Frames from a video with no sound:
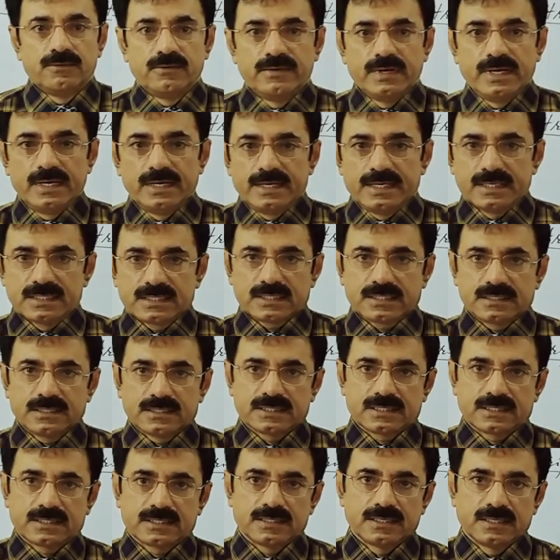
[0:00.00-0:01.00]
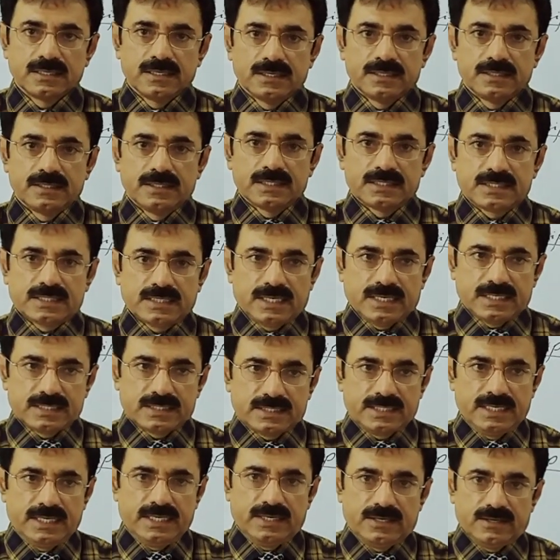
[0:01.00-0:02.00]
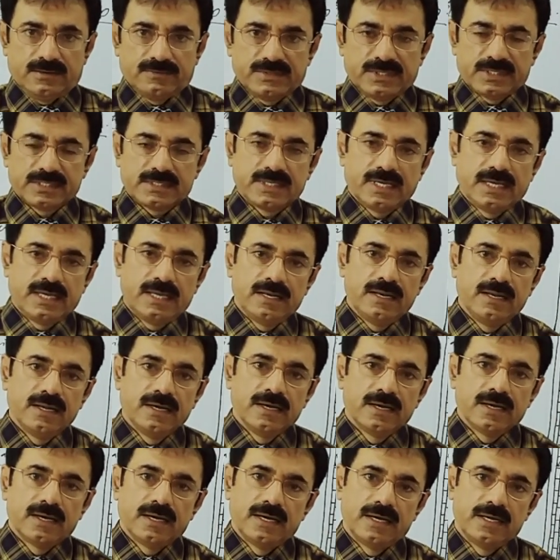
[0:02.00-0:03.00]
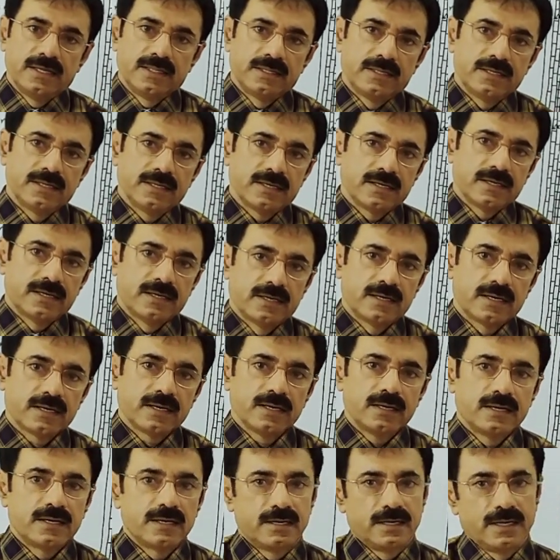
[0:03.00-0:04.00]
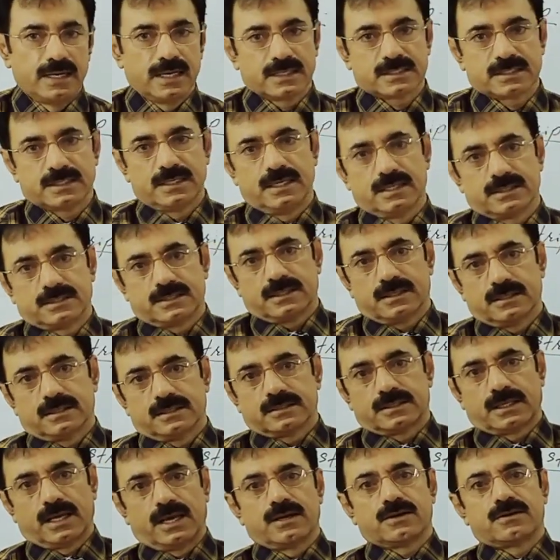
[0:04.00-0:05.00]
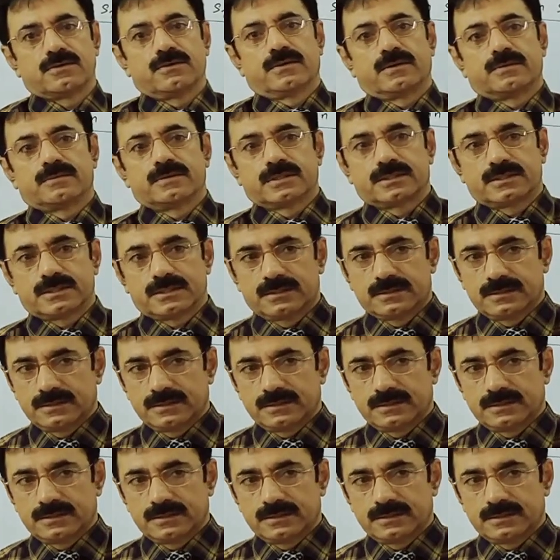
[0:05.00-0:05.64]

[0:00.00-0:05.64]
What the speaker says: will discuss this ascent of the cell in our next lecture. Thank you very much.